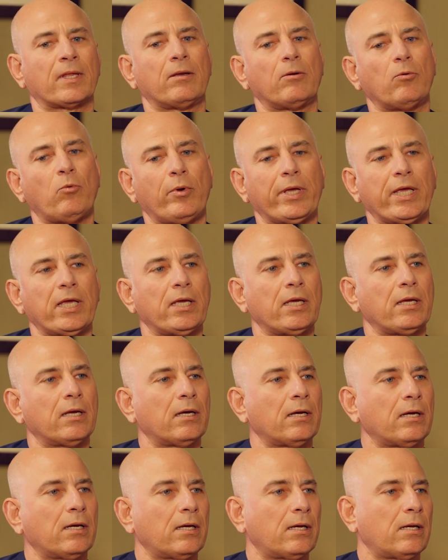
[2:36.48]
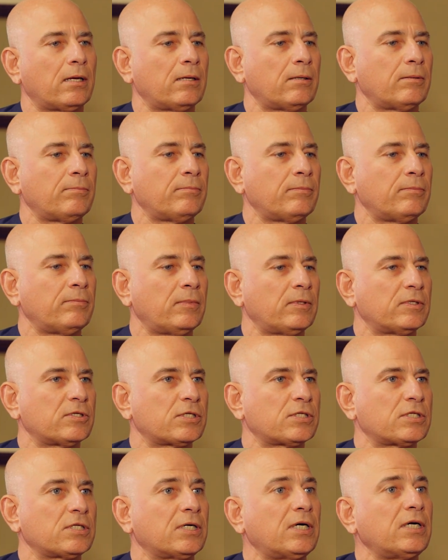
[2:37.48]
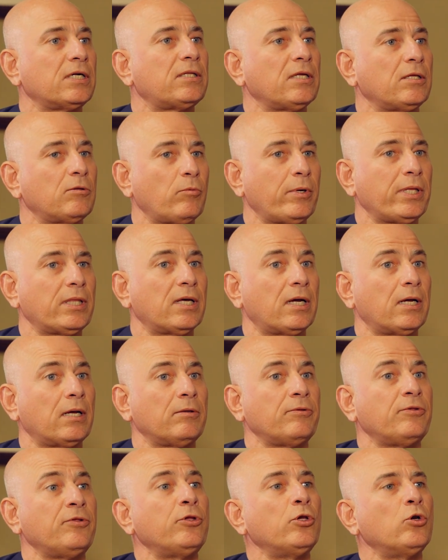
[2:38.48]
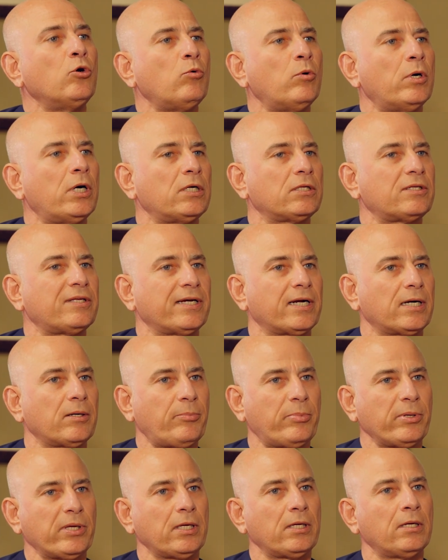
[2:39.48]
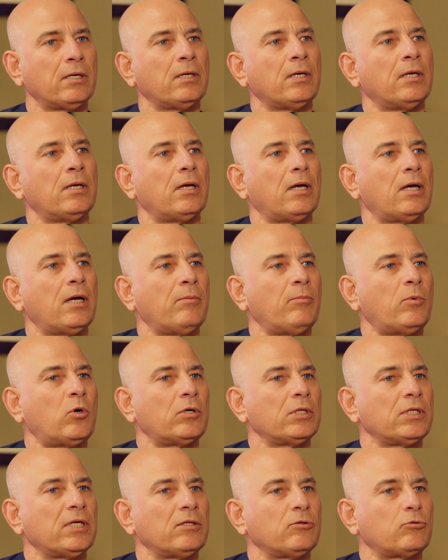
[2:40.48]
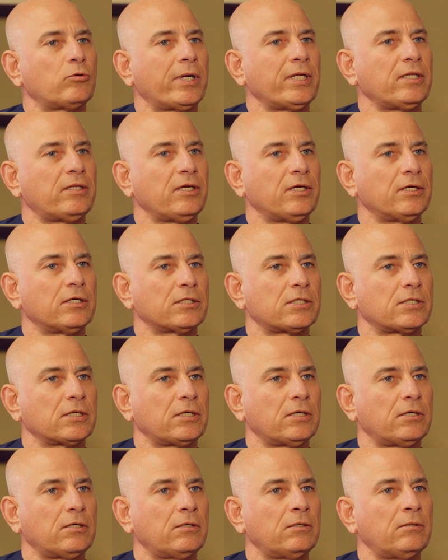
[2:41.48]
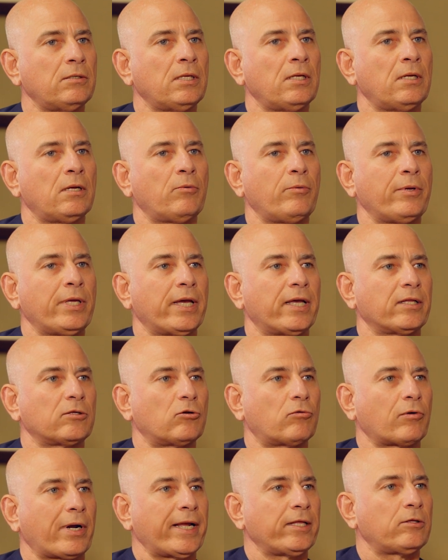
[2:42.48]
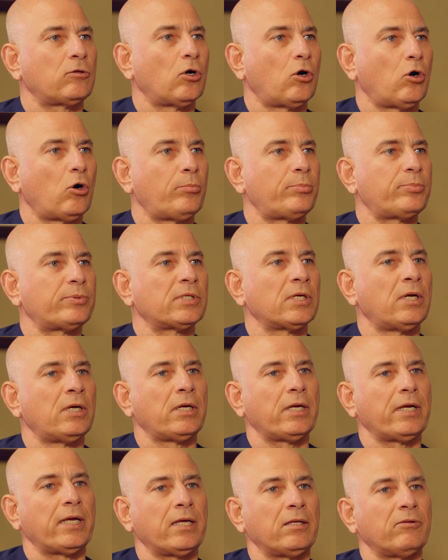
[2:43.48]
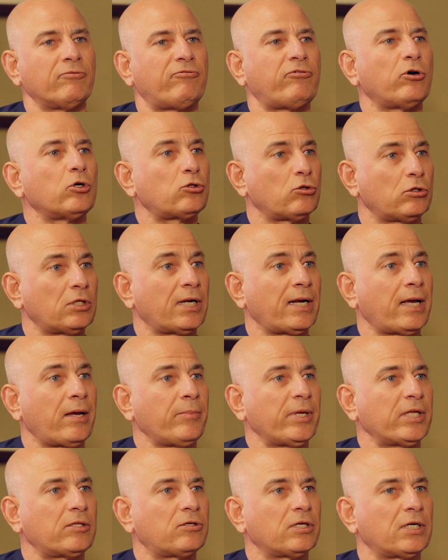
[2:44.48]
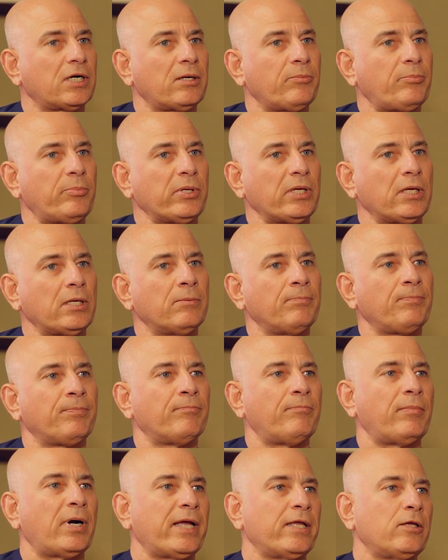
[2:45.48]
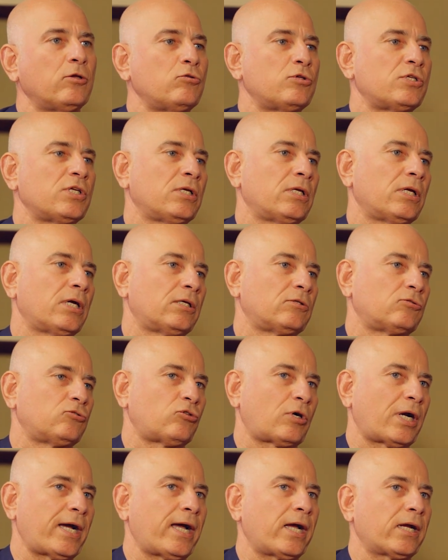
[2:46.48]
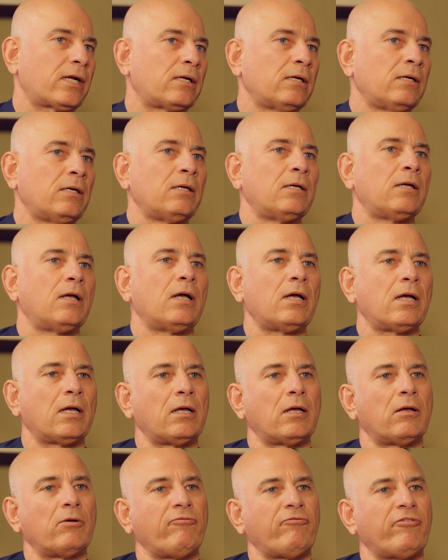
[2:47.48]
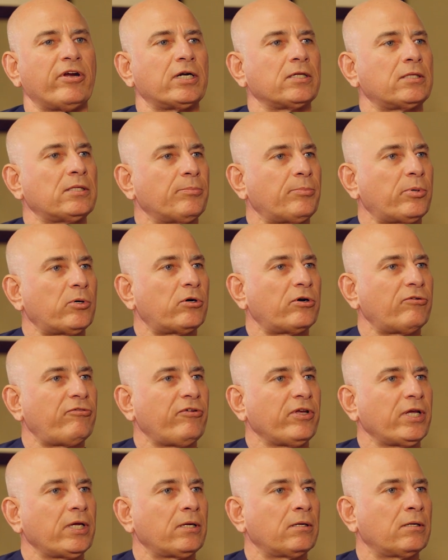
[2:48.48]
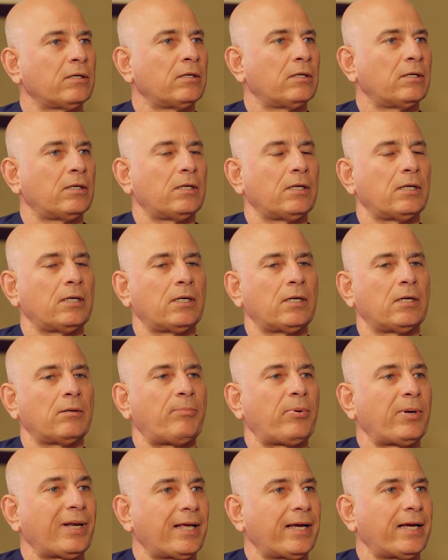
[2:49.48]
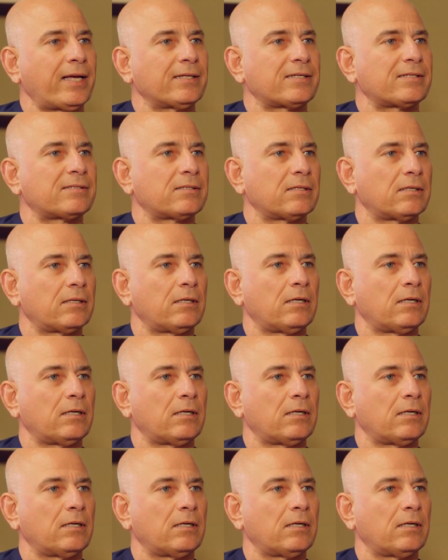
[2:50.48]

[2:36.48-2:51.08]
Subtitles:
we started with a newer therapy more than 20 years ago. We had great hopes in photodynamic therapy by using a drug, verteporfin, plus